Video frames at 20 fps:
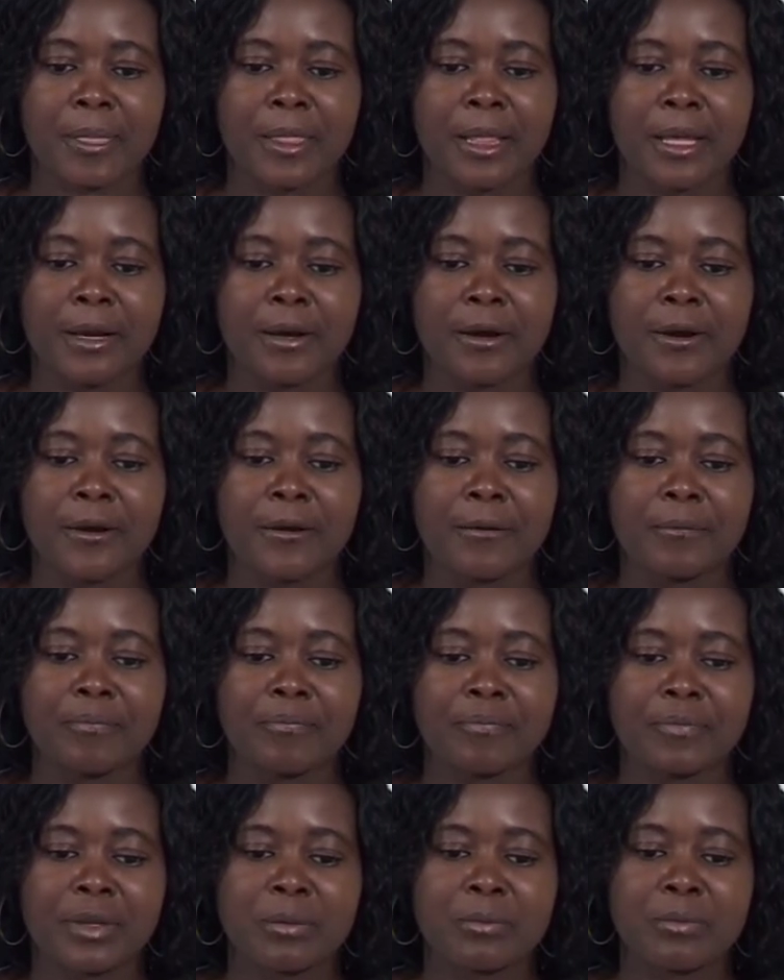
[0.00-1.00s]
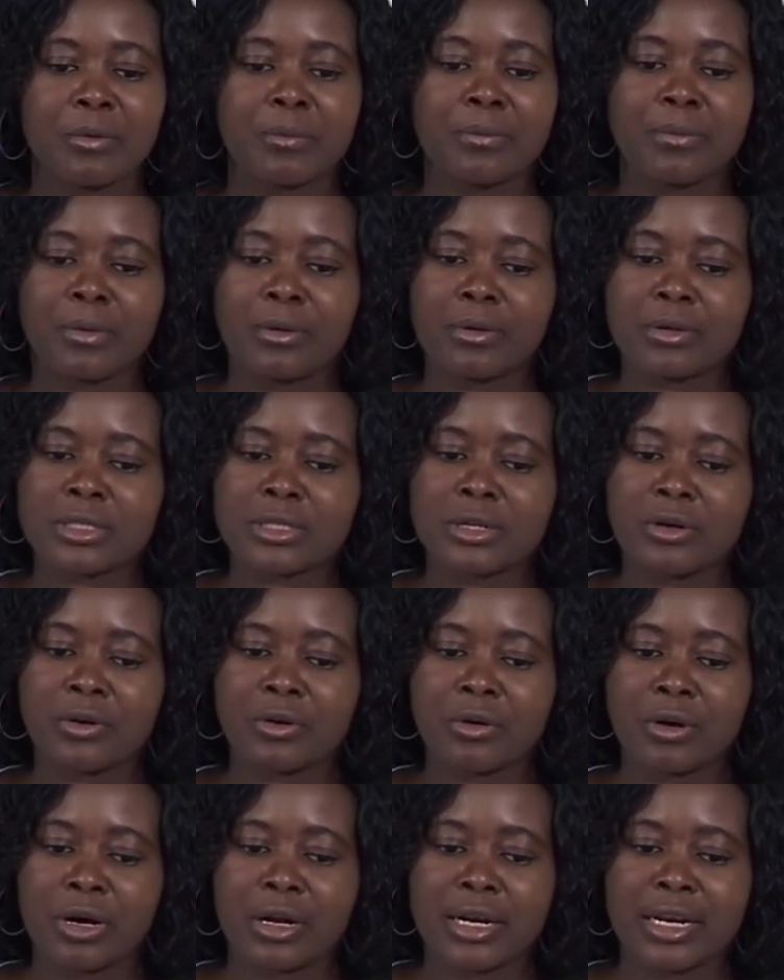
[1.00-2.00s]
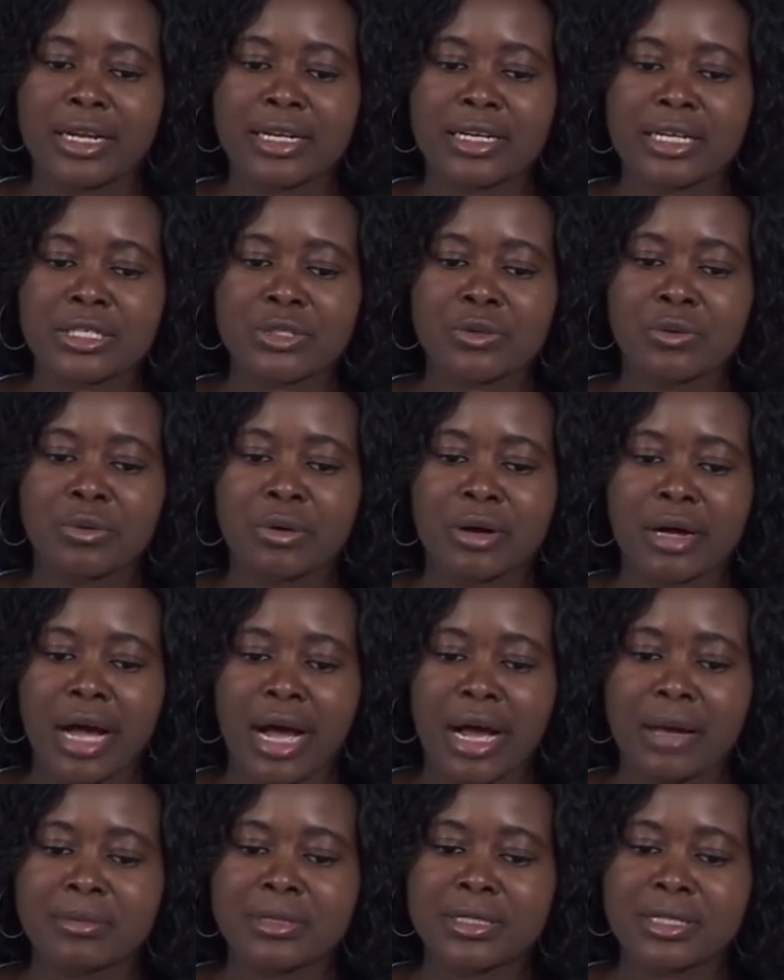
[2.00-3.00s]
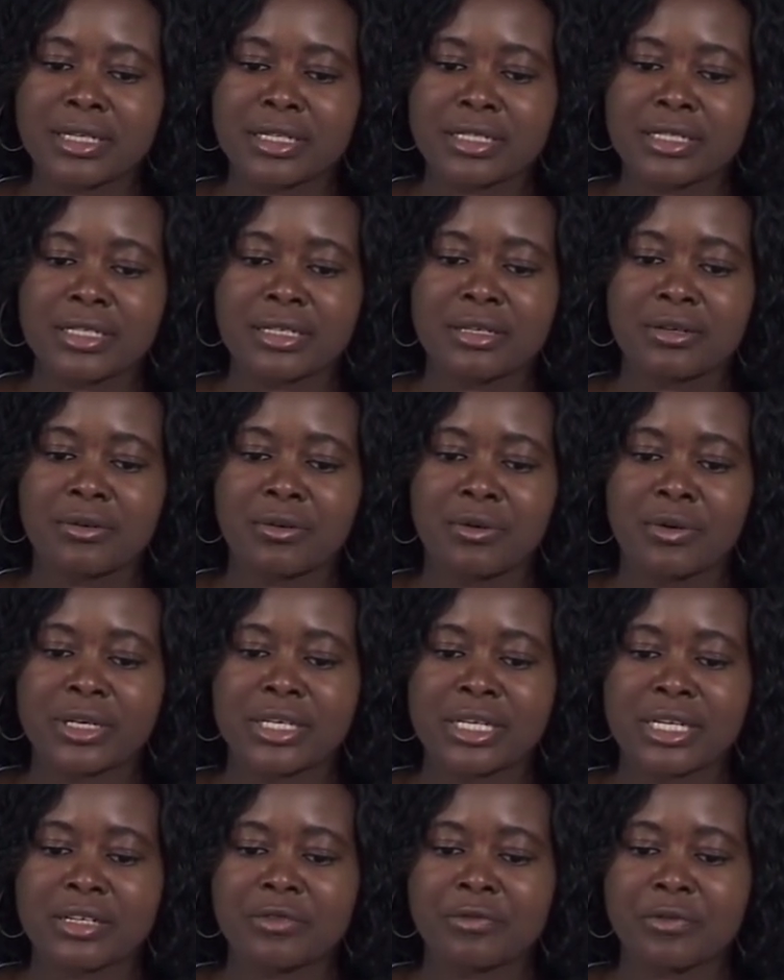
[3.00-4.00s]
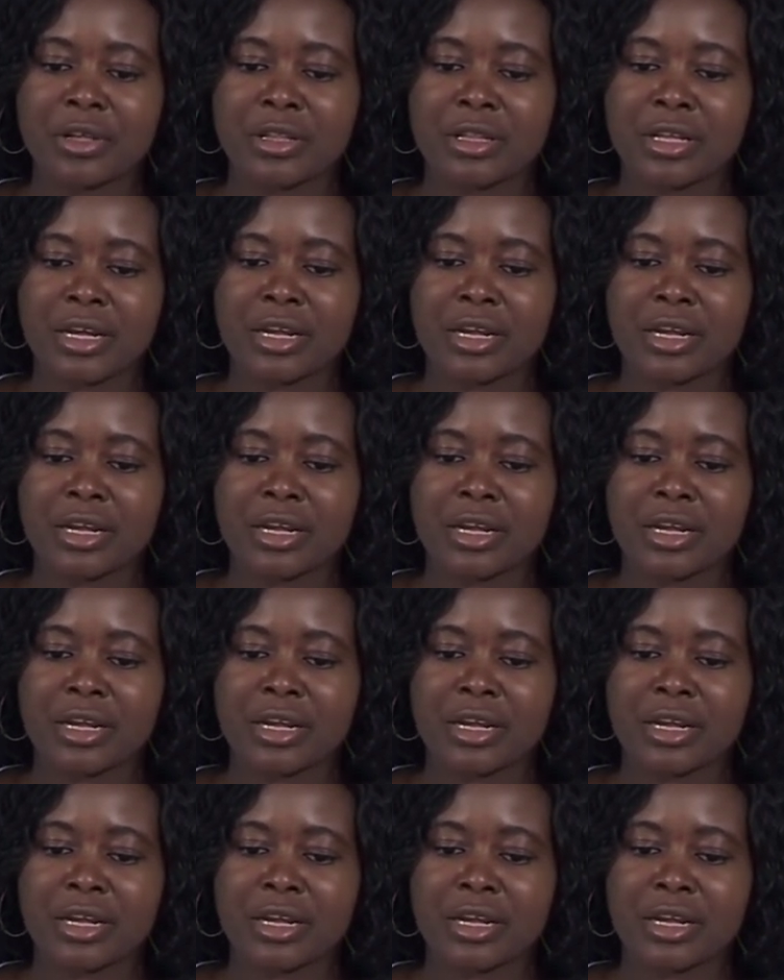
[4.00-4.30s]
Pupils, learners who are absent or need further